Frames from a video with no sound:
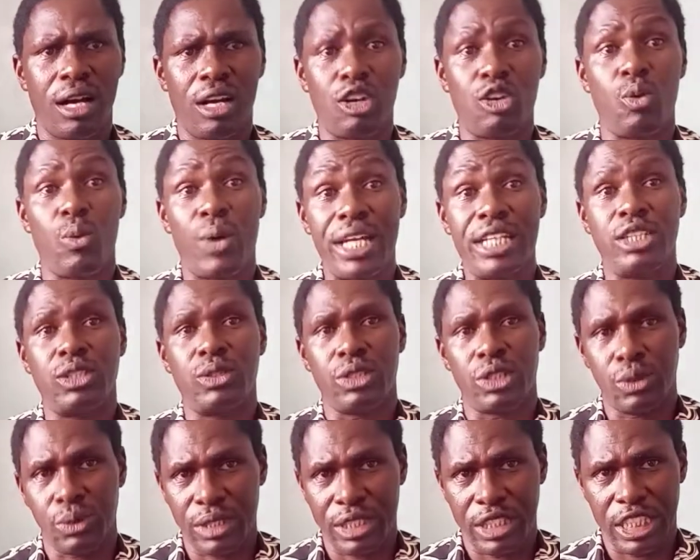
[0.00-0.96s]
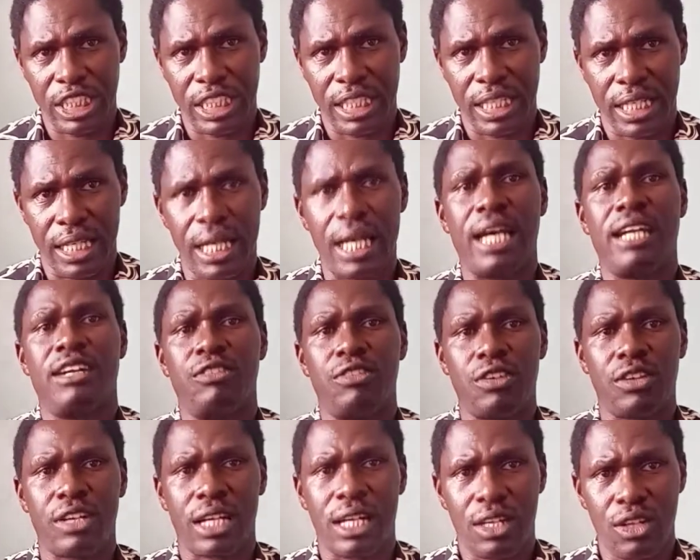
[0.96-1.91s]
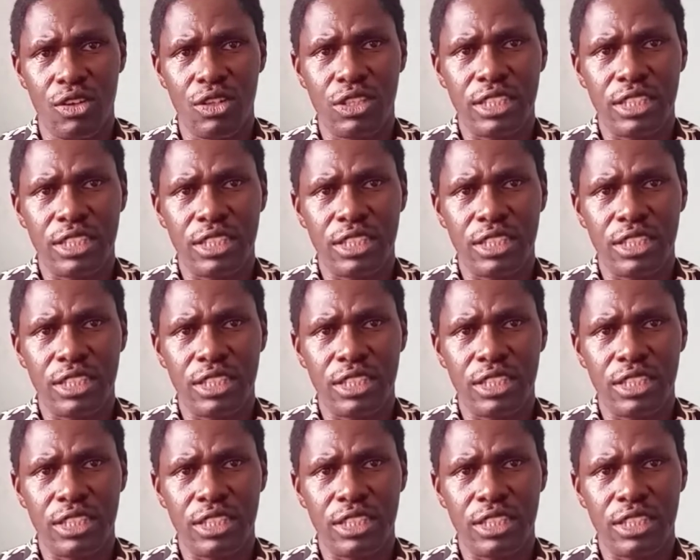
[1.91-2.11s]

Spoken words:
went to UDA, and for a long